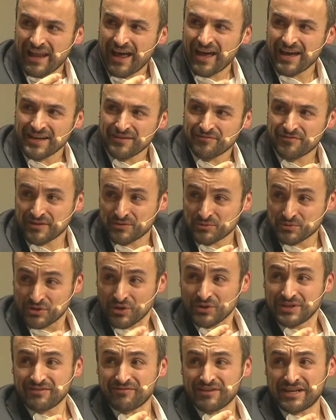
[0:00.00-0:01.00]
of life that
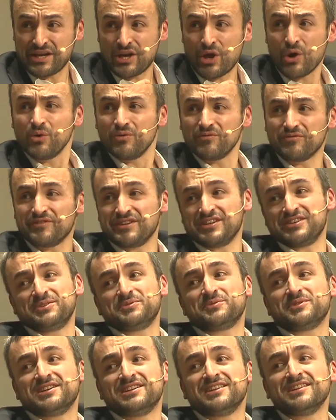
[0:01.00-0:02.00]
we don't even know
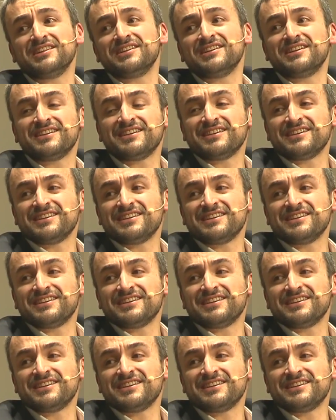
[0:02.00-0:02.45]
very well?